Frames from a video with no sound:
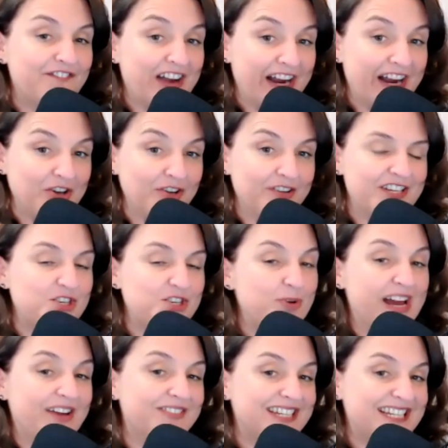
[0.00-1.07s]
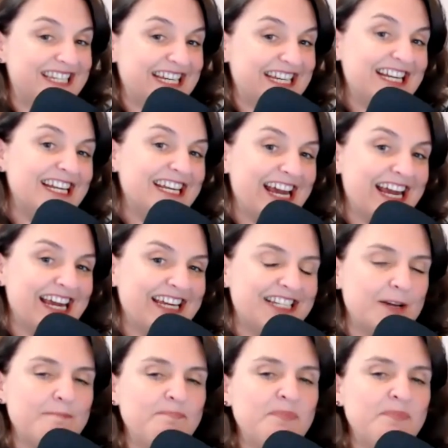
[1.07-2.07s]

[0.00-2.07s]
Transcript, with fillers: final because you haven't seen it yet.